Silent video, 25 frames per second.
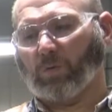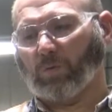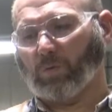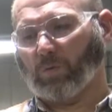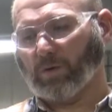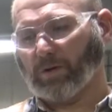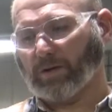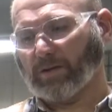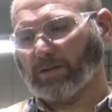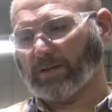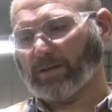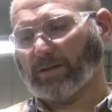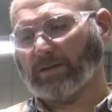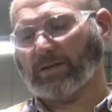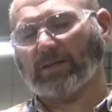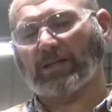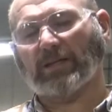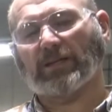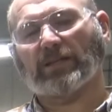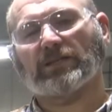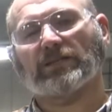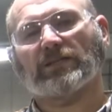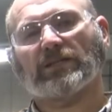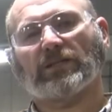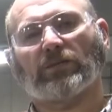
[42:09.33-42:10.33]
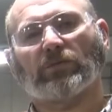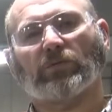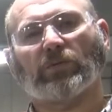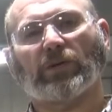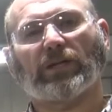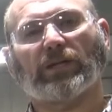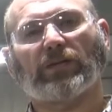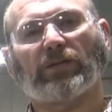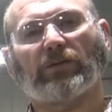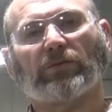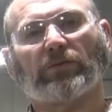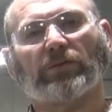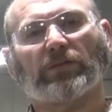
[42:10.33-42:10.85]
one of the things that we
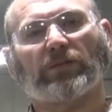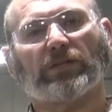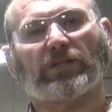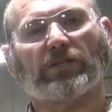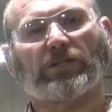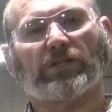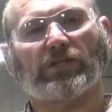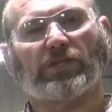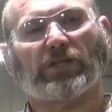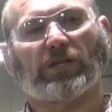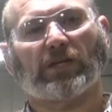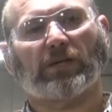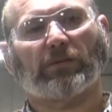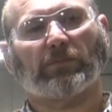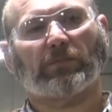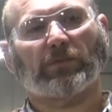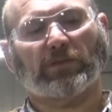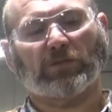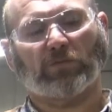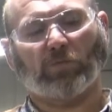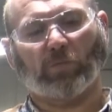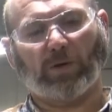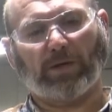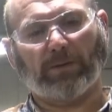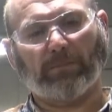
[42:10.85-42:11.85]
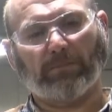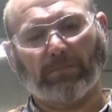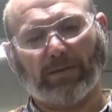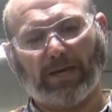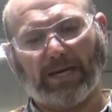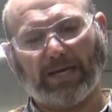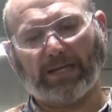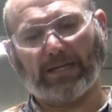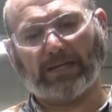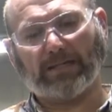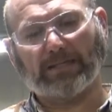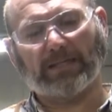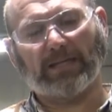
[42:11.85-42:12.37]
do in this shop is we
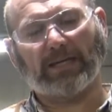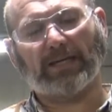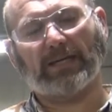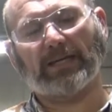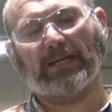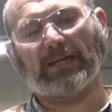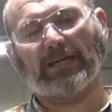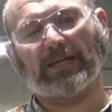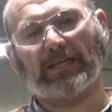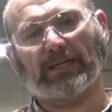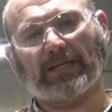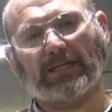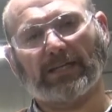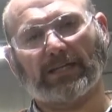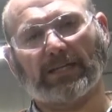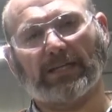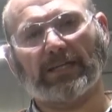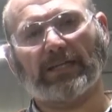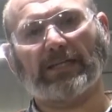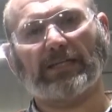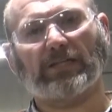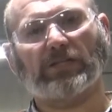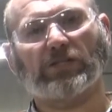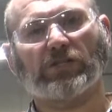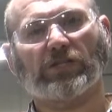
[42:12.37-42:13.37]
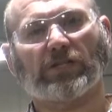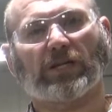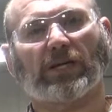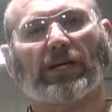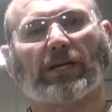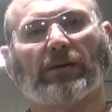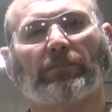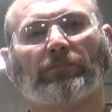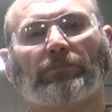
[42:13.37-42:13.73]
maintain a clean shop.